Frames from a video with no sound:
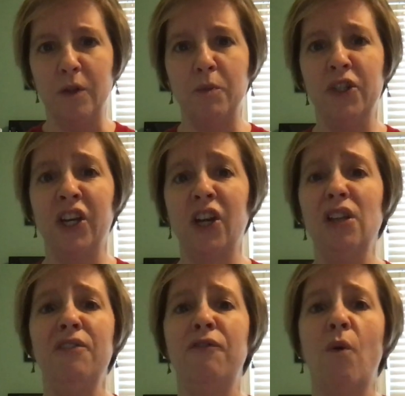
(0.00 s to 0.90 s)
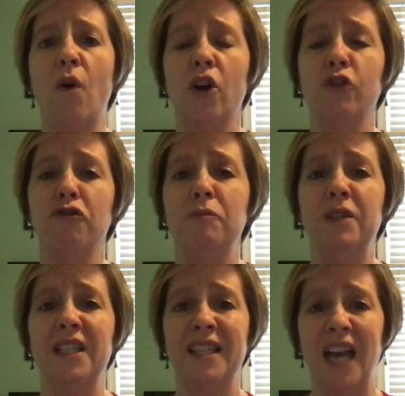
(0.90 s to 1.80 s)
particularly for group
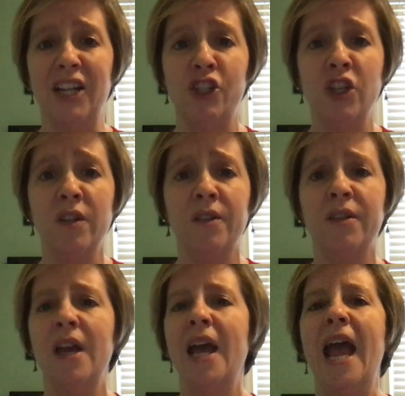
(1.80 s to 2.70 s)
discussions